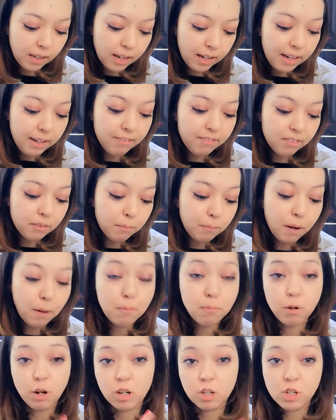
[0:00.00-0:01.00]
Even my
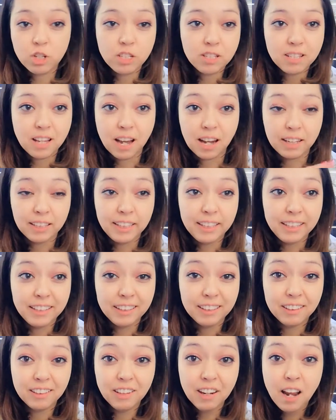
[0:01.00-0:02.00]
brushes are
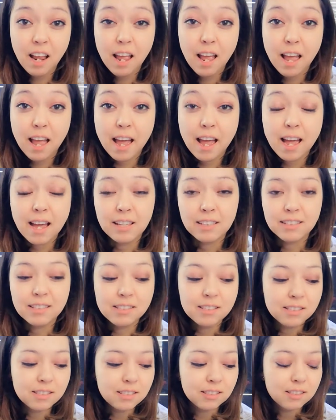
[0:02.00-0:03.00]
here, and
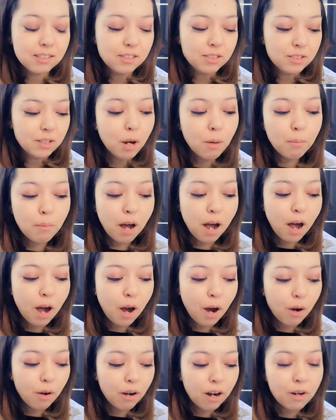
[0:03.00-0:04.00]

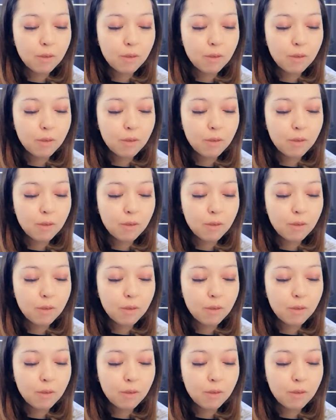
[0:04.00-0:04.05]
somehow I